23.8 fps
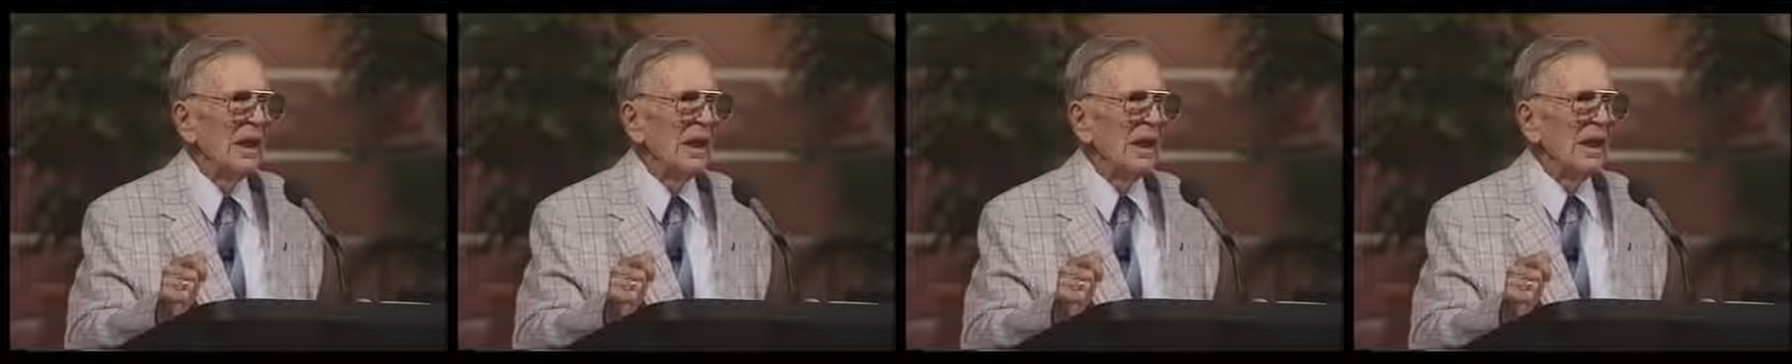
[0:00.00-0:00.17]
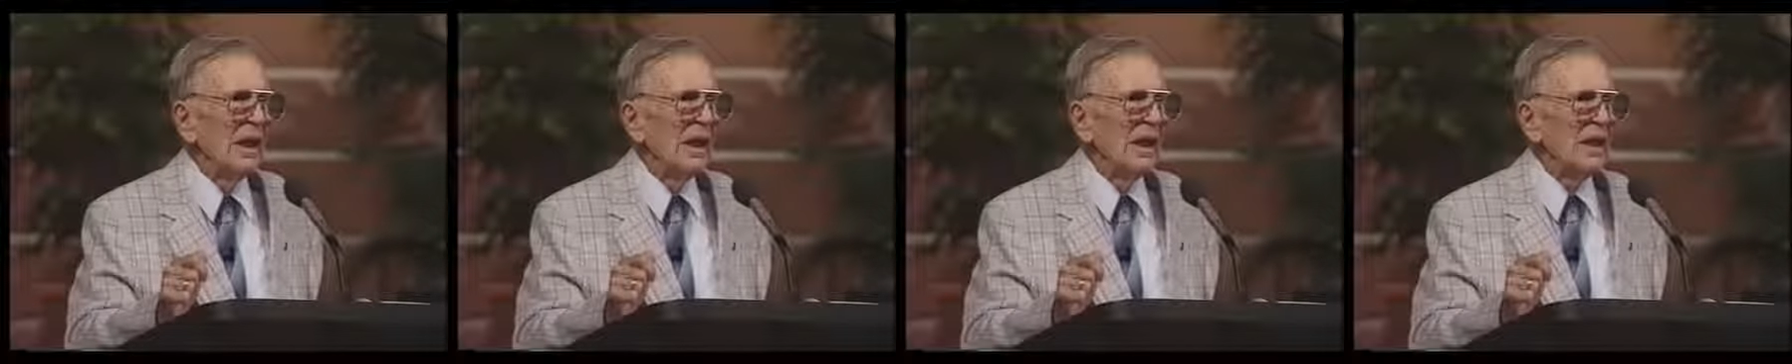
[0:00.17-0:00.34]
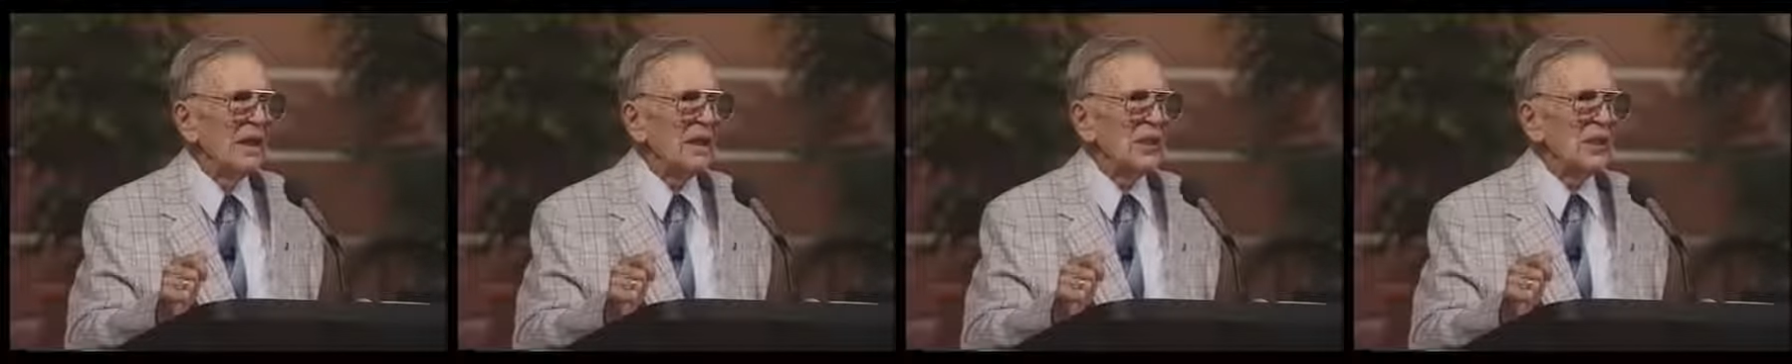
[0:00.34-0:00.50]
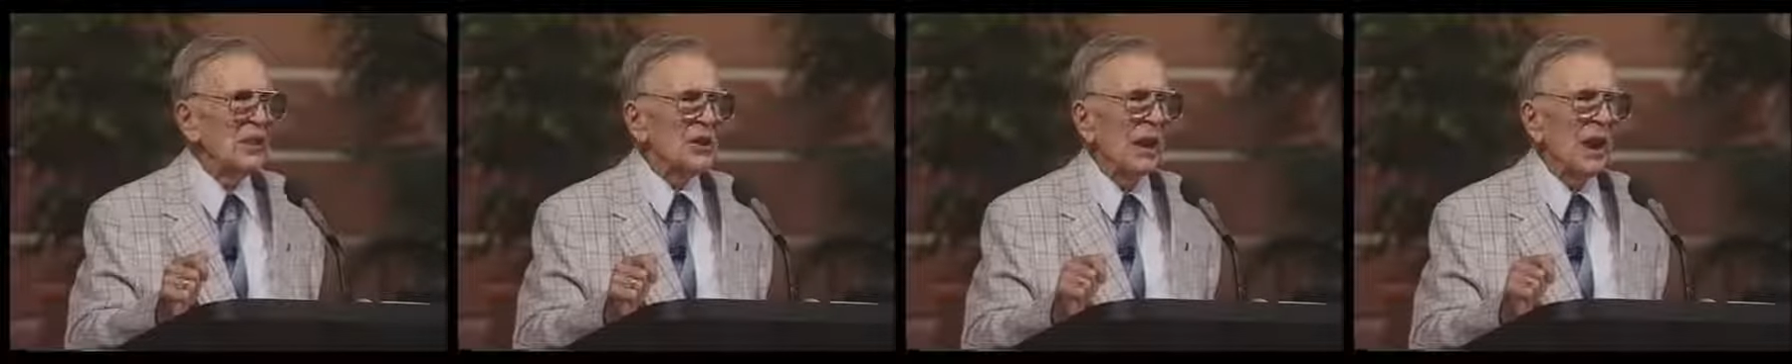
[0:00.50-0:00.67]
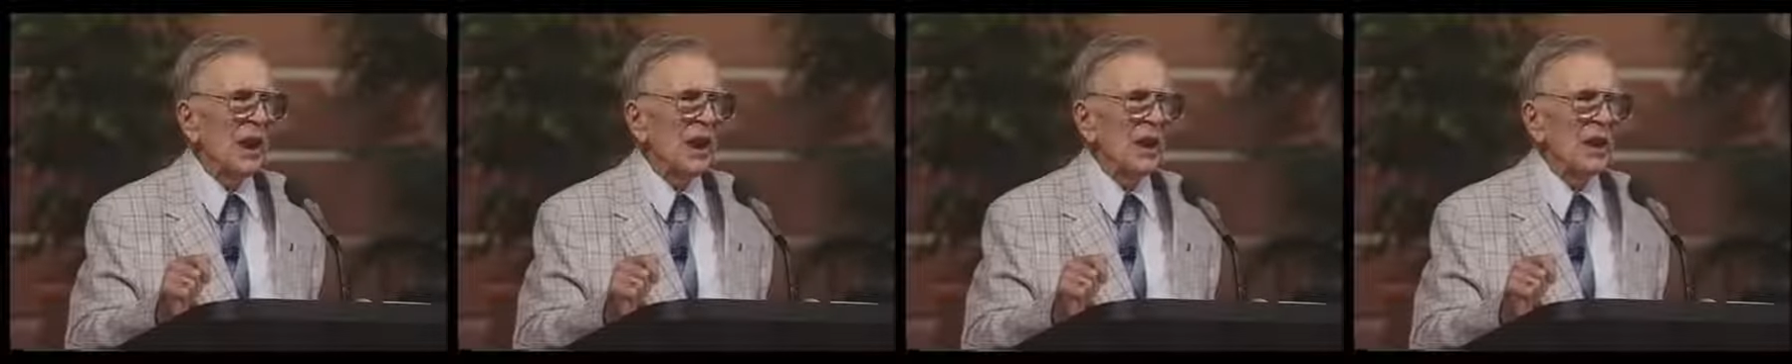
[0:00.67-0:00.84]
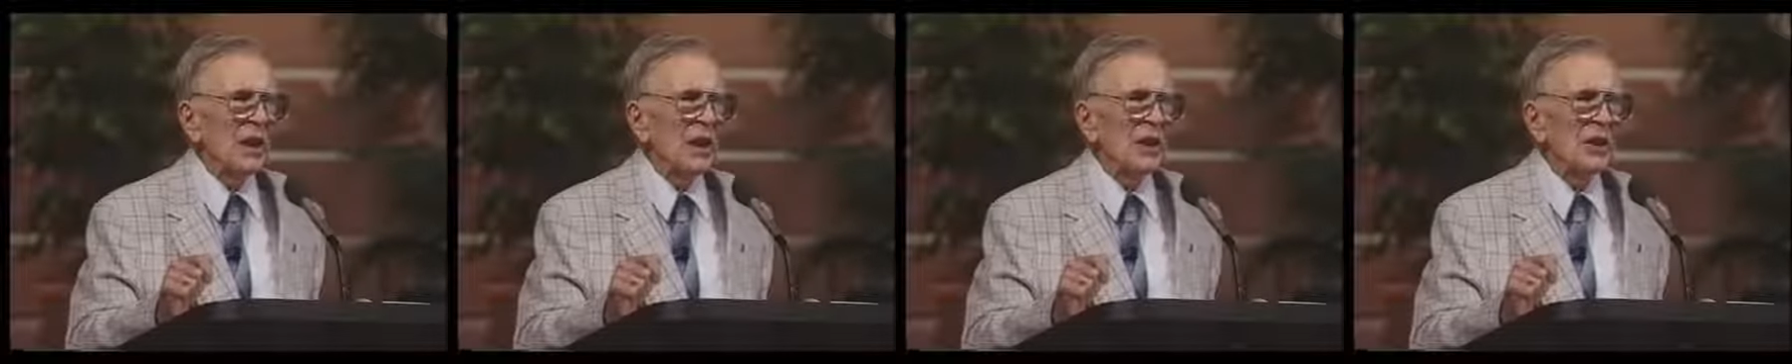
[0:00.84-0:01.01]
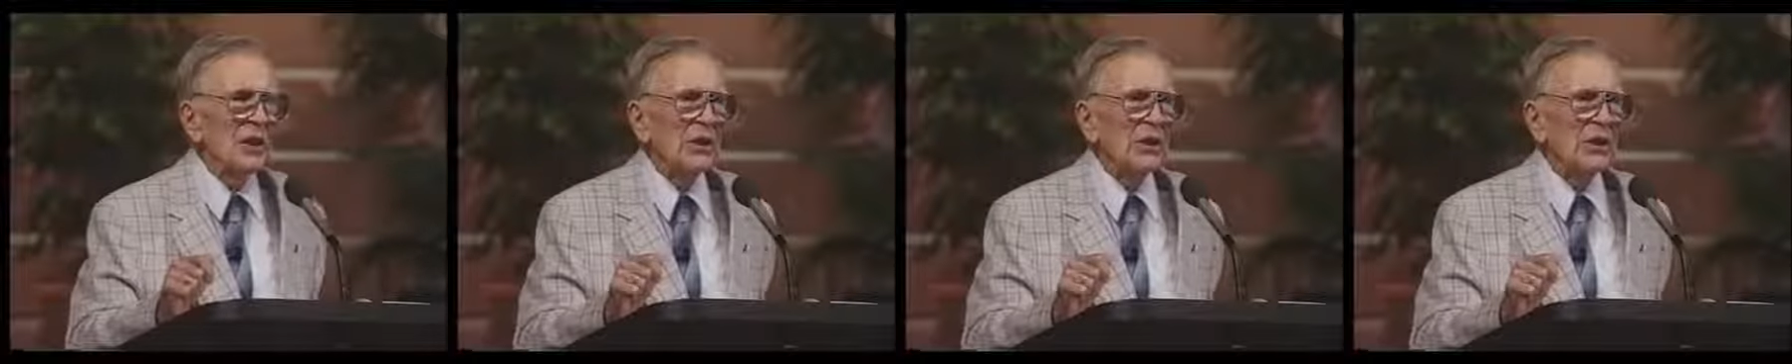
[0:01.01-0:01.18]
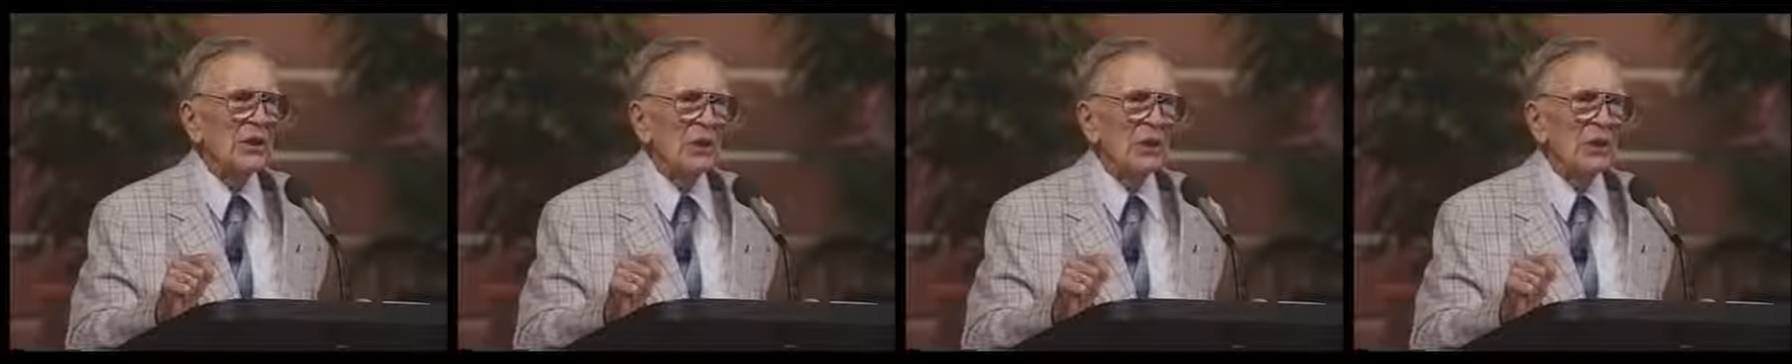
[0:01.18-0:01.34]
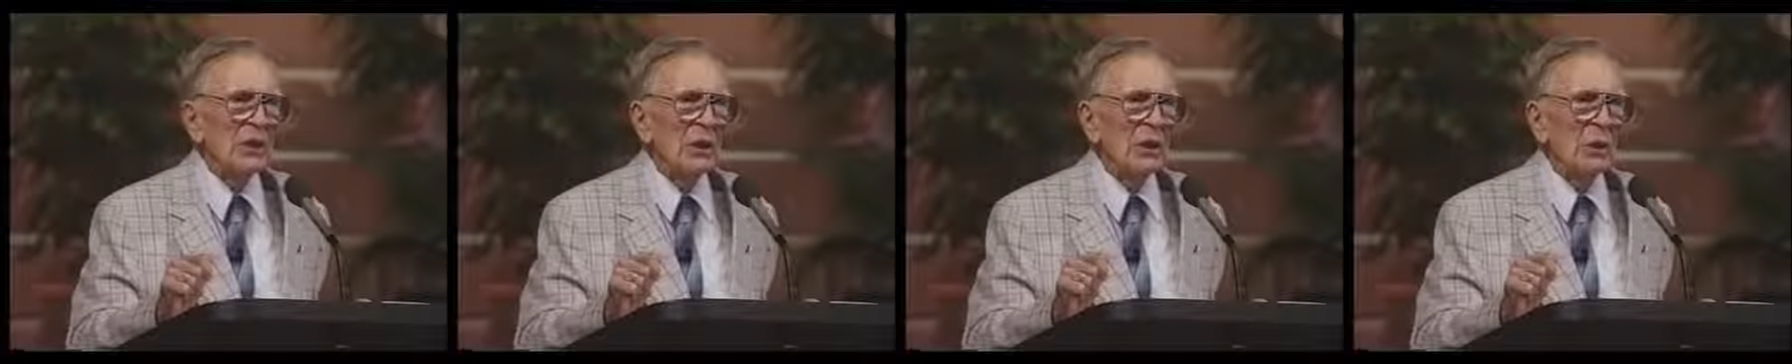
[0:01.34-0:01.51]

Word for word: He'll extend it to you,